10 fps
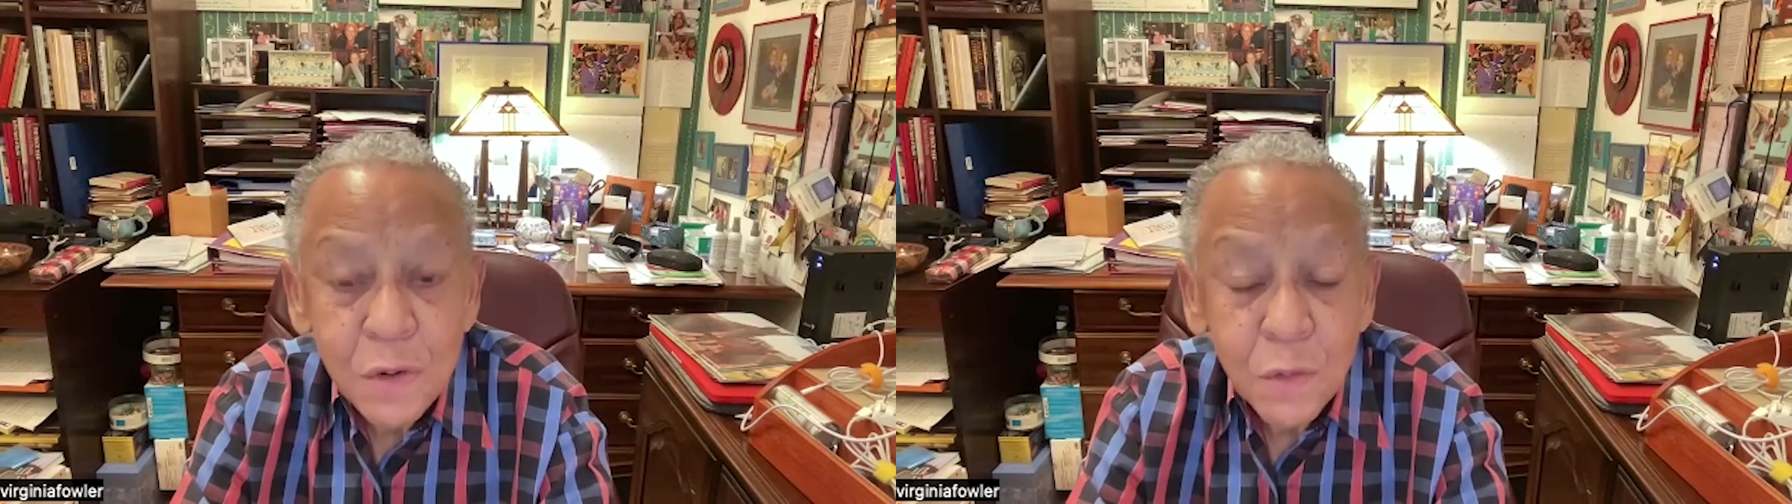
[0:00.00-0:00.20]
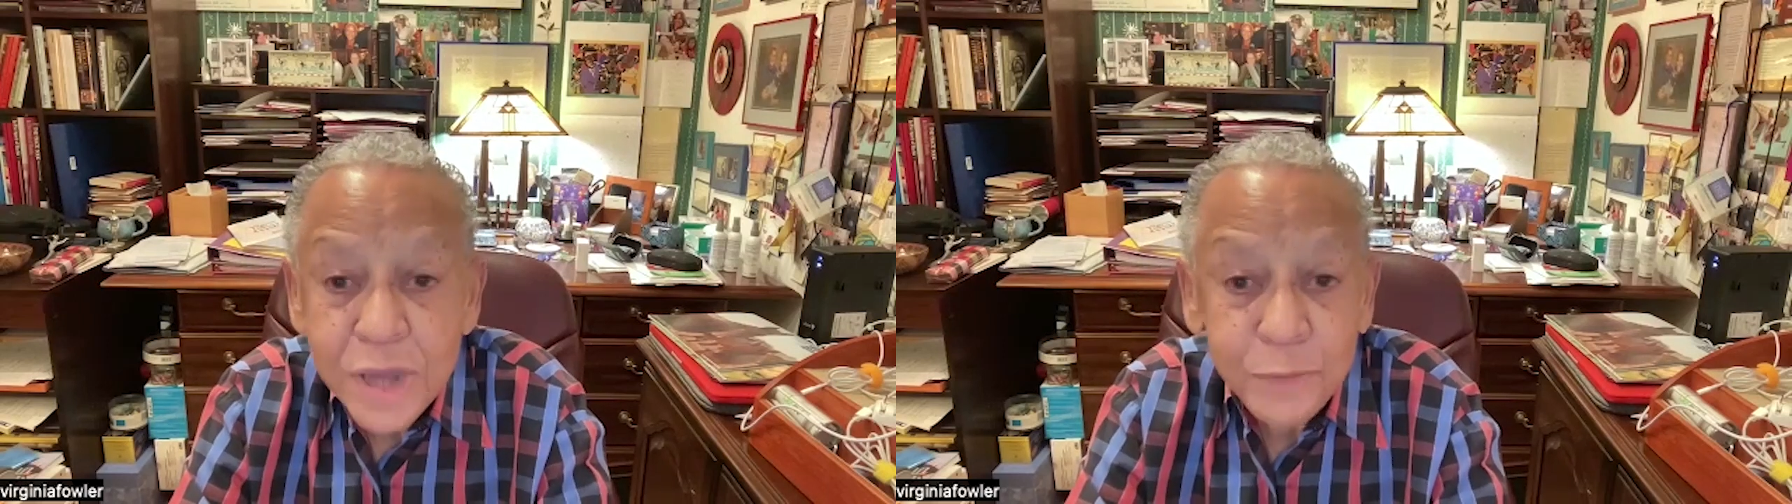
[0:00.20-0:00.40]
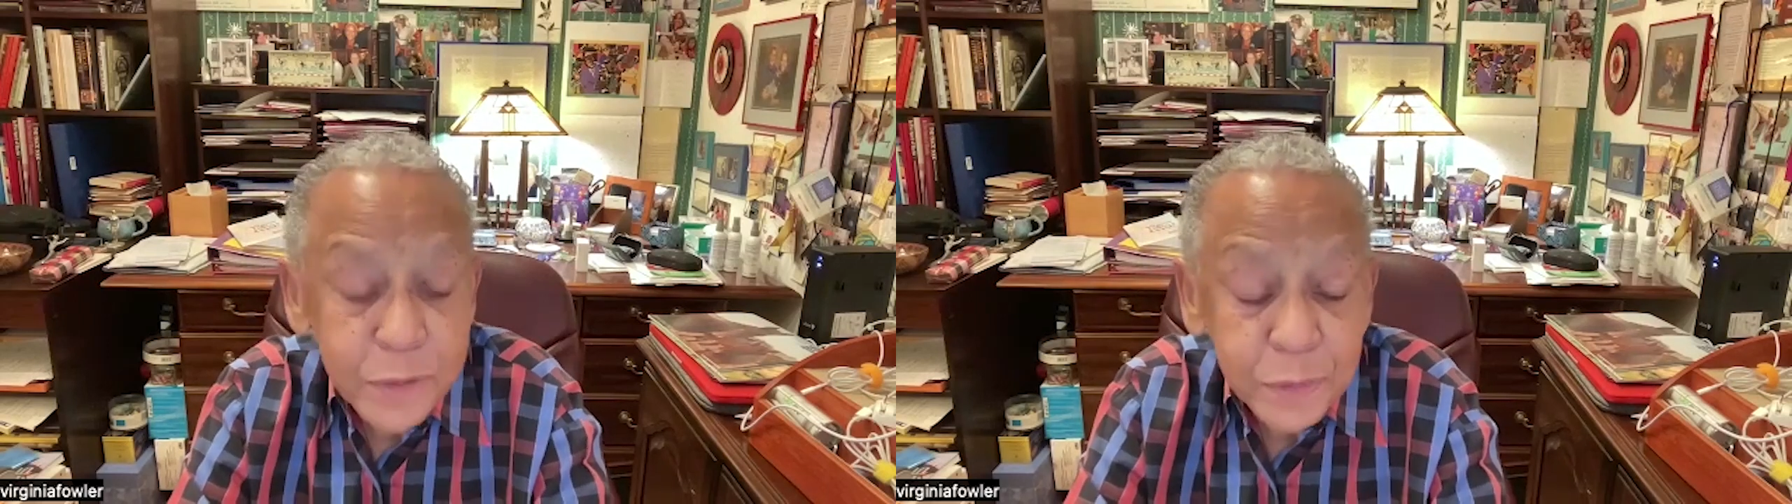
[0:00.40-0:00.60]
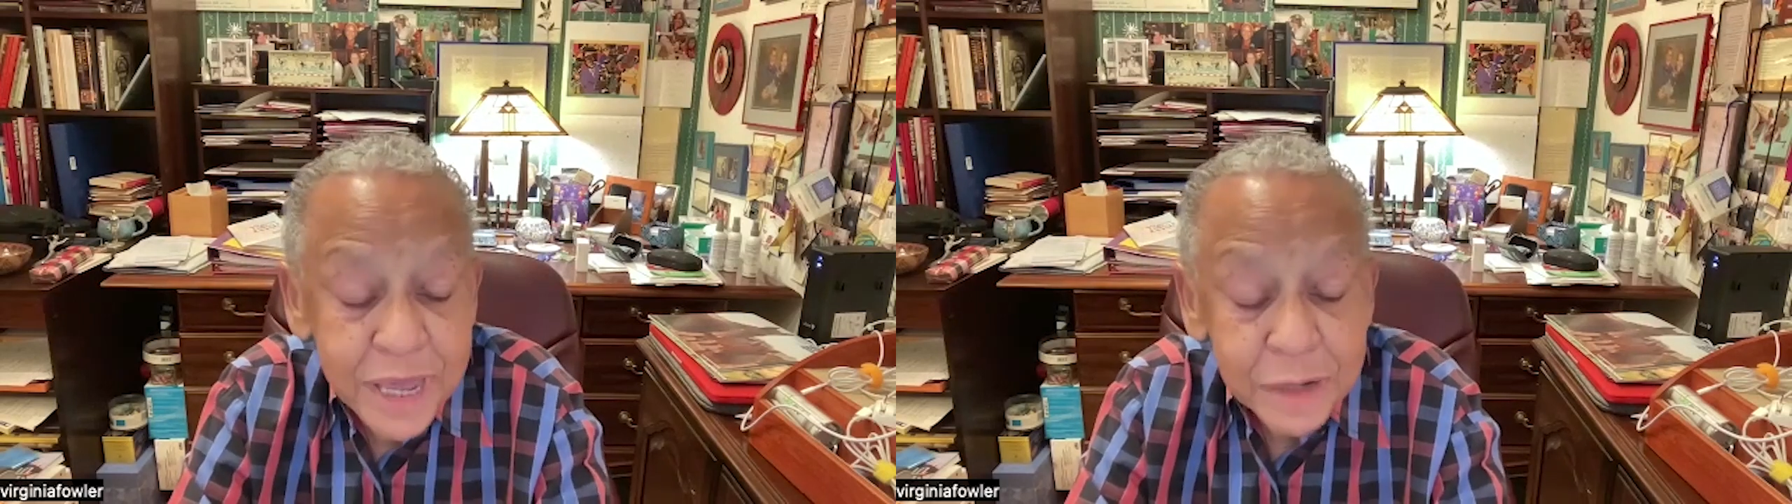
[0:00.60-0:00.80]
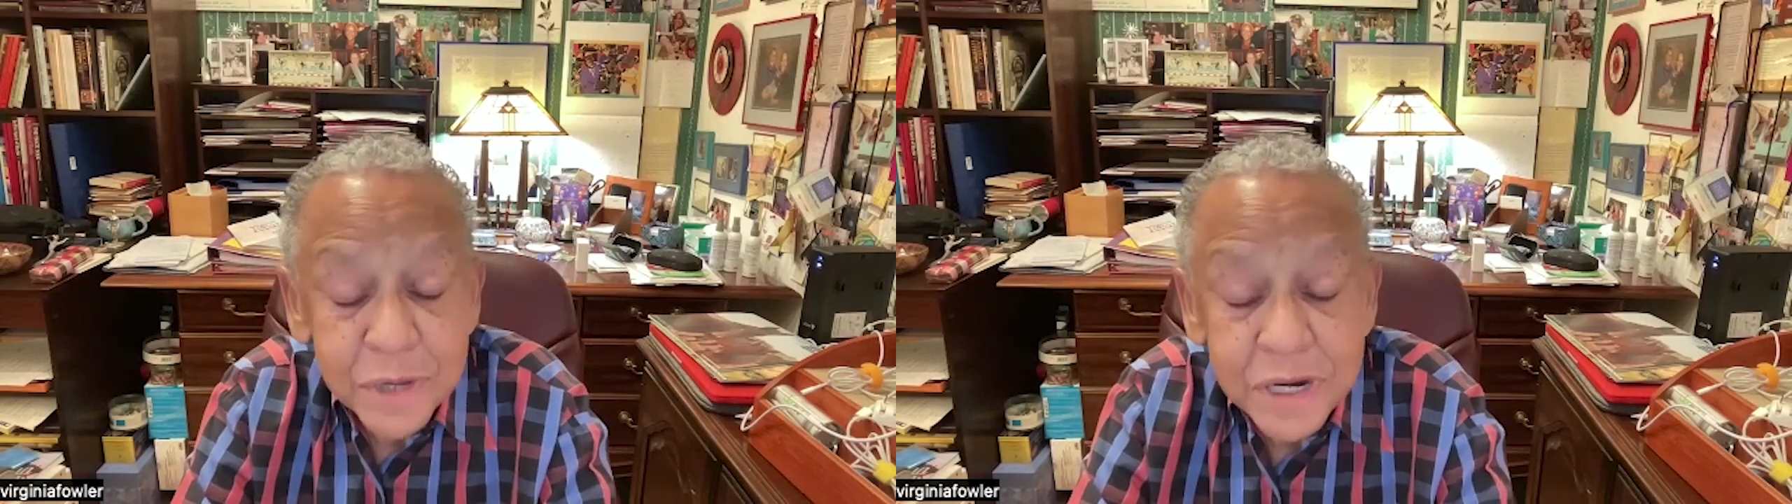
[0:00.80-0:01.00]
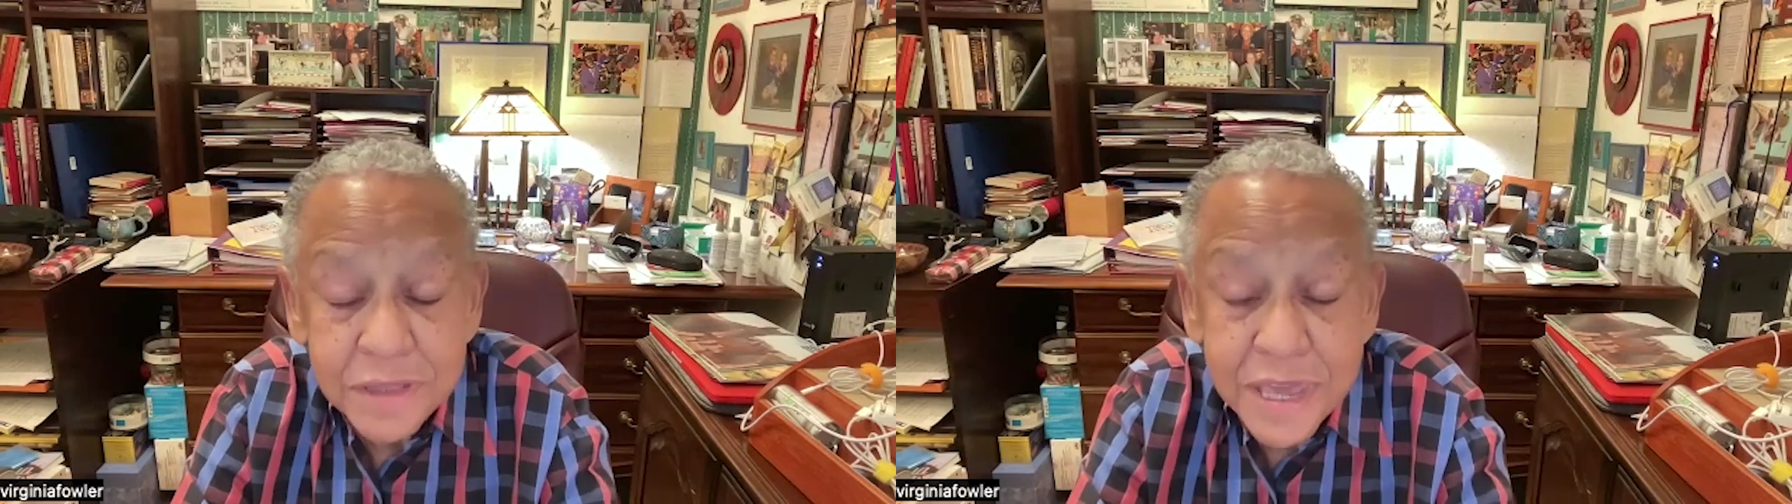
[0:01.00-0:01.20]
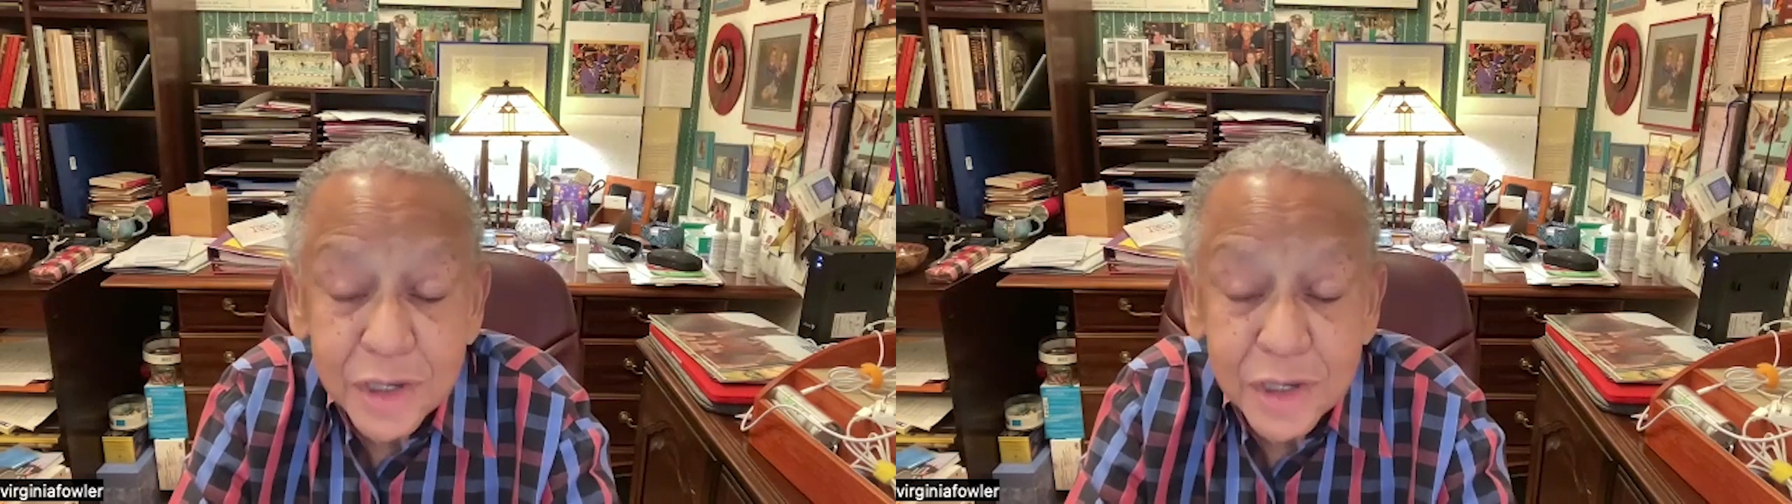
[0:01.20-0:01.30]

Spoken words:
white people had money, they